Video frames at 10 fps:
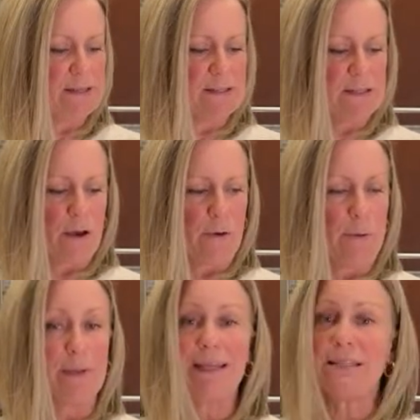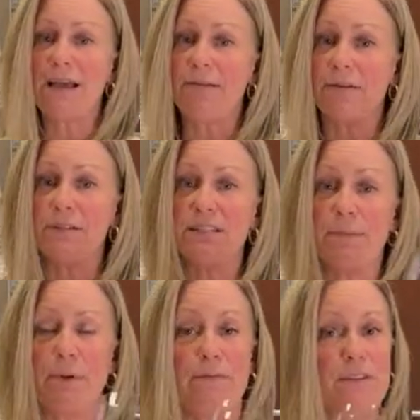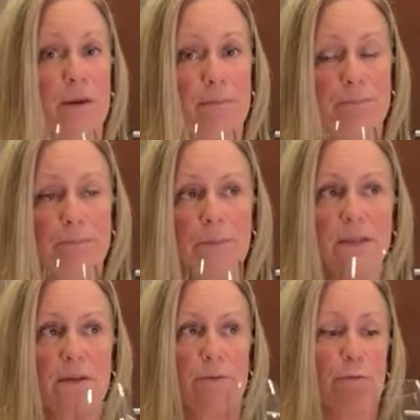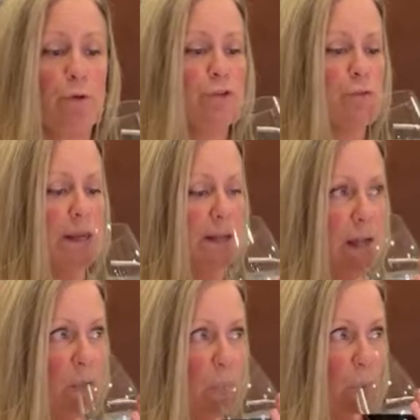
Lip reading: So I need to have a little sip of some fruit right now.